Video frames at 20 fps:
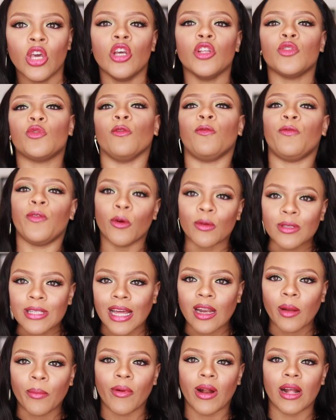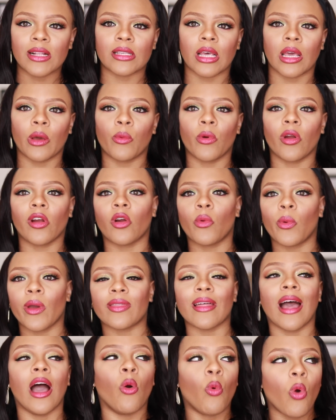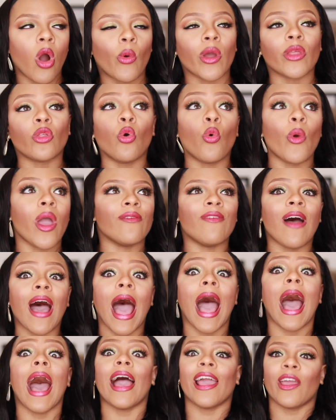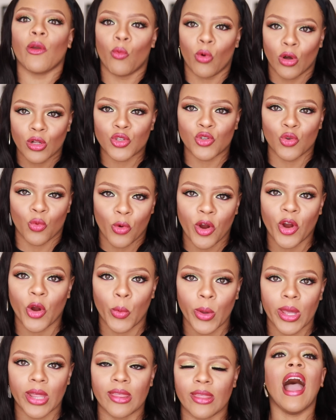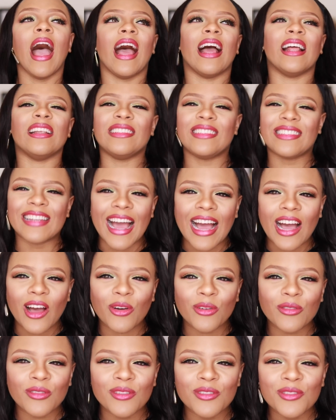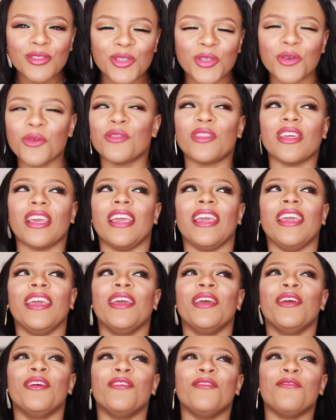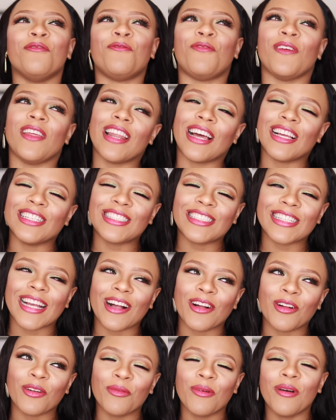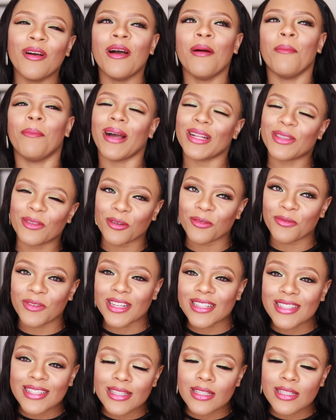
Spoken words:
to filter the brands I work with and work with whoever I want to work with. And down to the financial part of it.